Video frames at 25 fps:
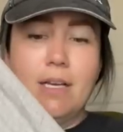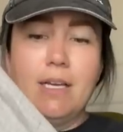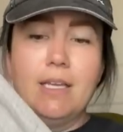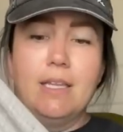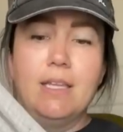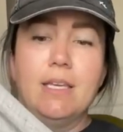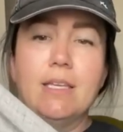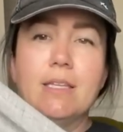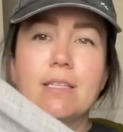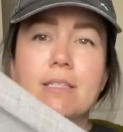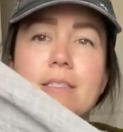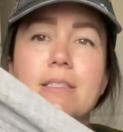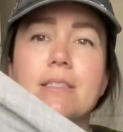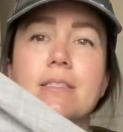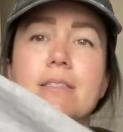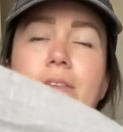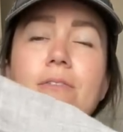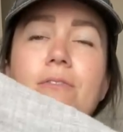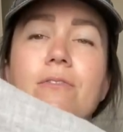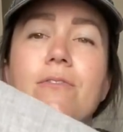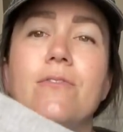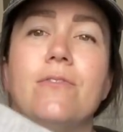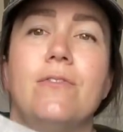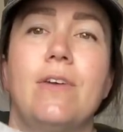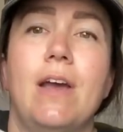I think this is a
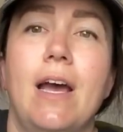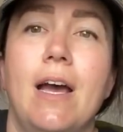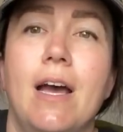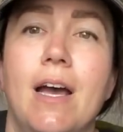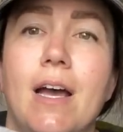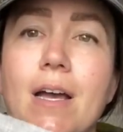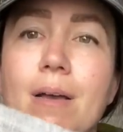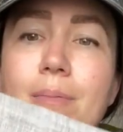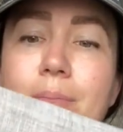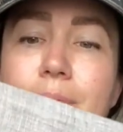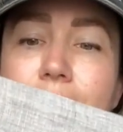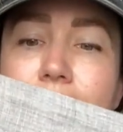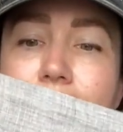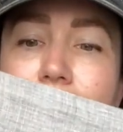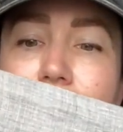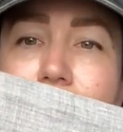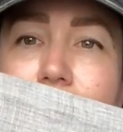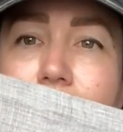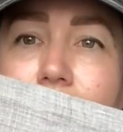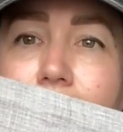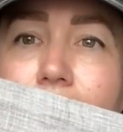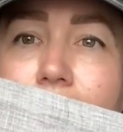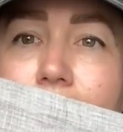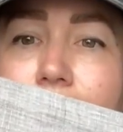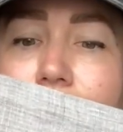fabulous
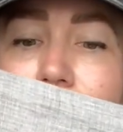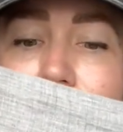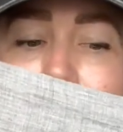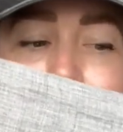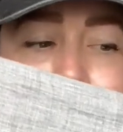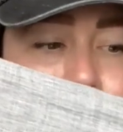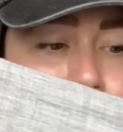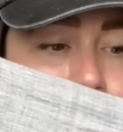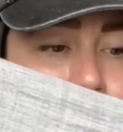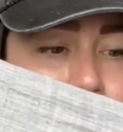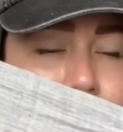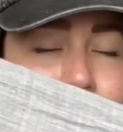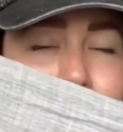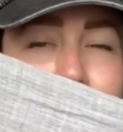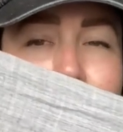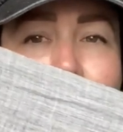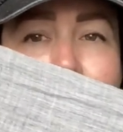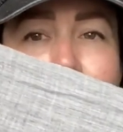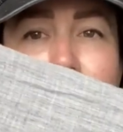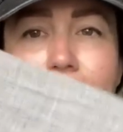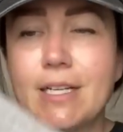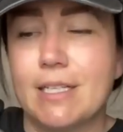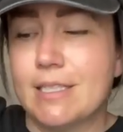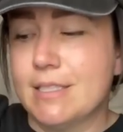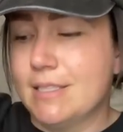item.
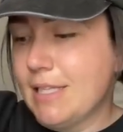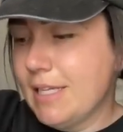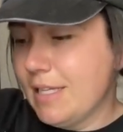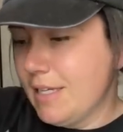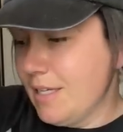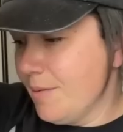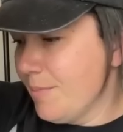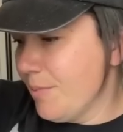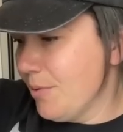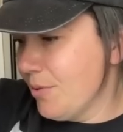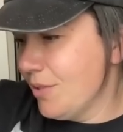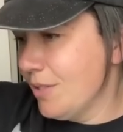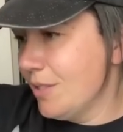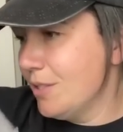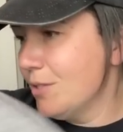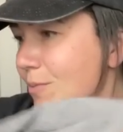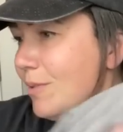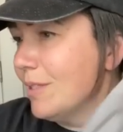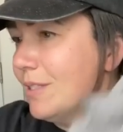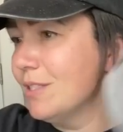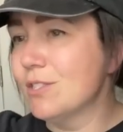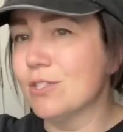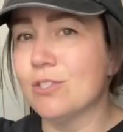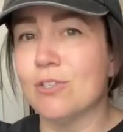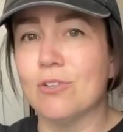Very excited about this
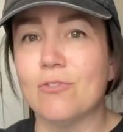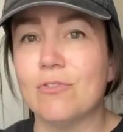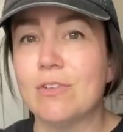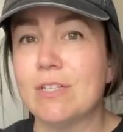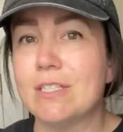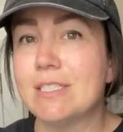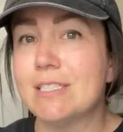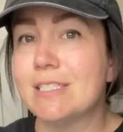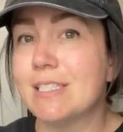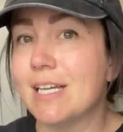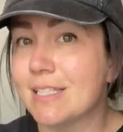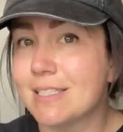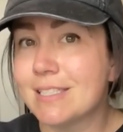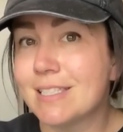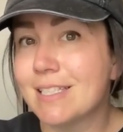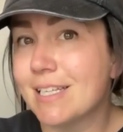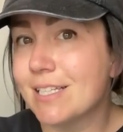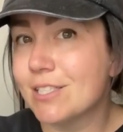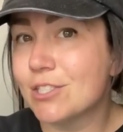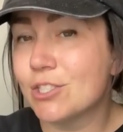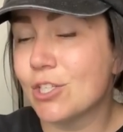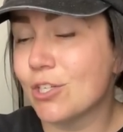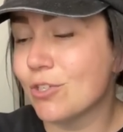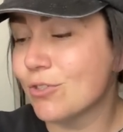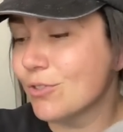one. So if it doesn't
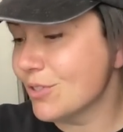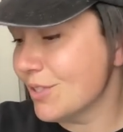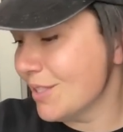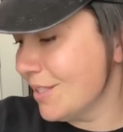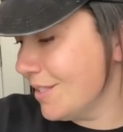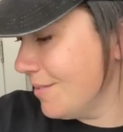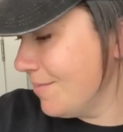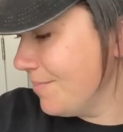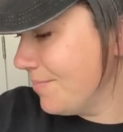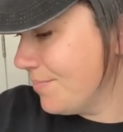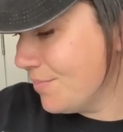get chosen,